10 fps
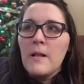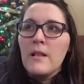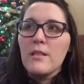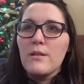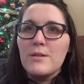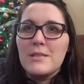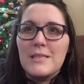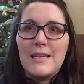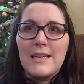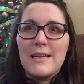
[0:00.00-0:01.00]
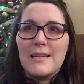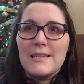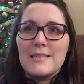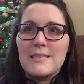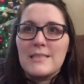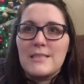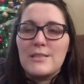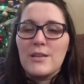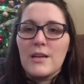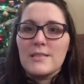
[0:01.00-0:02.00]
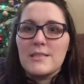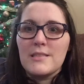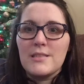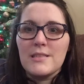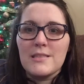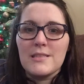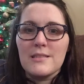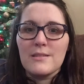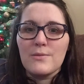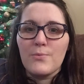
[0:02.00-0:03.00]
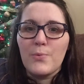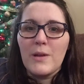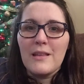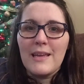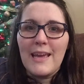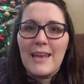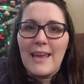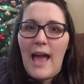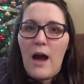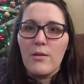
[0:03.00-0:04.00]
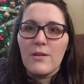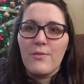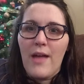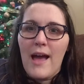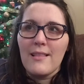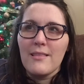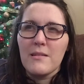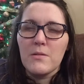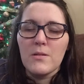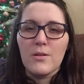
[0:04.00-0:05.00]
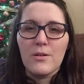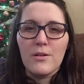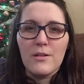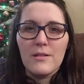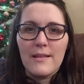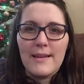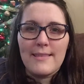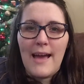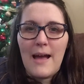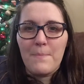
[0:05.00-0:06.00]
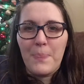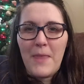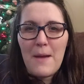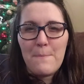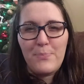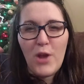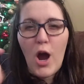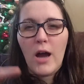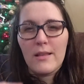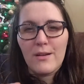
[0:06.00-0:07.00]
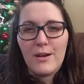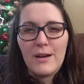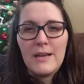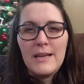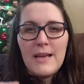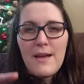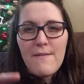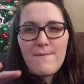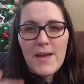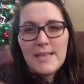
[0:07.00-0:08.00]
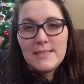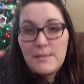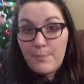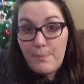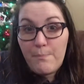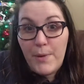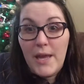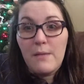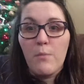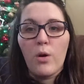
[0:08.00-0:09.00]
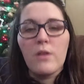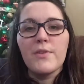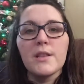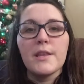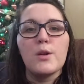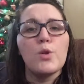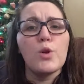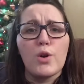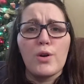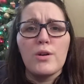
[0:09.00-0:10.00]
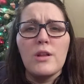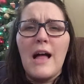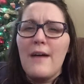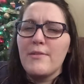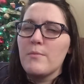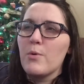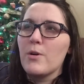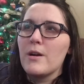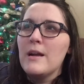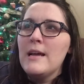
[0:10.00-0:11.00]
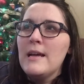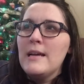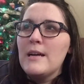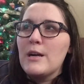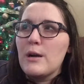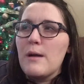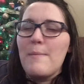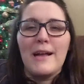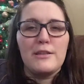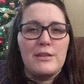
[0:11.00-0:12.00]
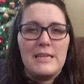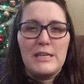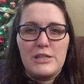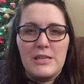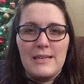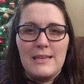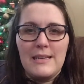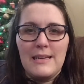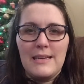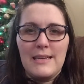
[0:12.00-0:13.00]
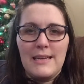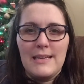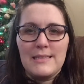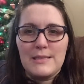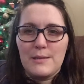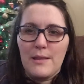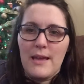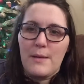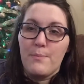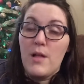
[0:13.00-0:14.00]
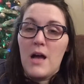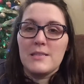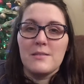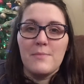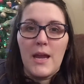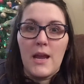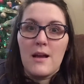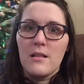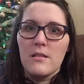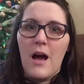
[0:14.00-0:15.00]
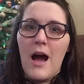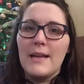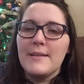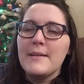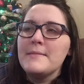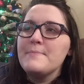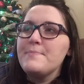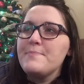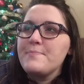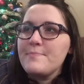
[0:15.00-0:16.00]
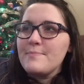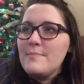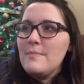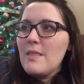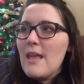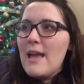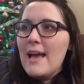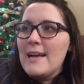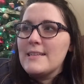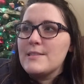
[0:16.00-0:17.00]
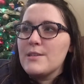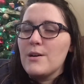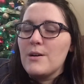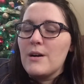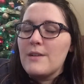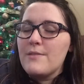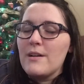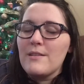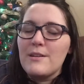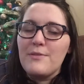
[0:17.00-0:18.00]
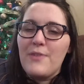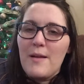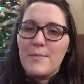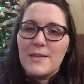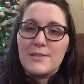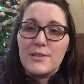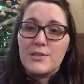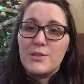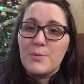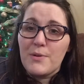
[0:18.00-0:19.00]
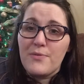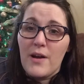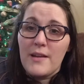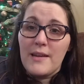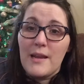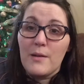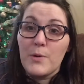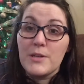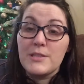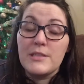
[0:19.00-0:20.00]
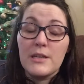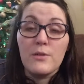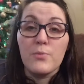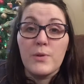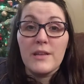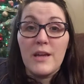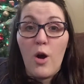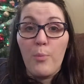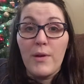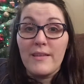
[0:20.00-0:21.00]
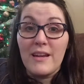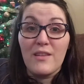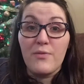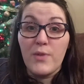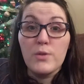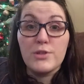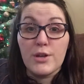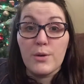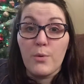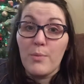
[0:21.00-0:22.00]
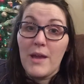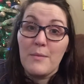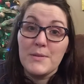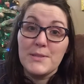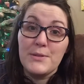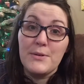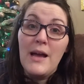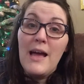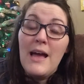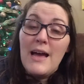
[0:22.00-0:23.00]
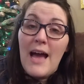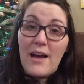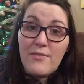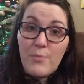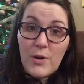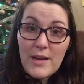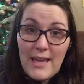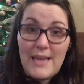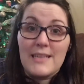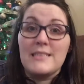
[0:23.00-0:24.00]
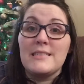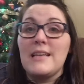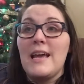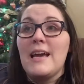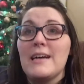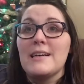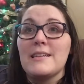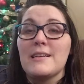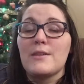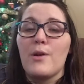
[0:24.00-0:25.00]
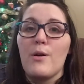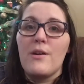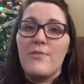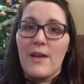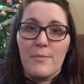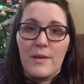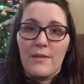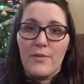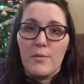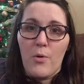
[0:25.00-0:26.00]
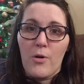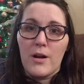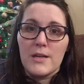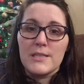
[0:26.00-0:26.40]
Lucy is she's really getting out of that little girl, like that toddler phase, and being more of a little girl, having more, her imagination is like blossoming lot. And so our little family is just super fun, and we're still really hoping that in the future we'll be able to have more kids and grow our family even more.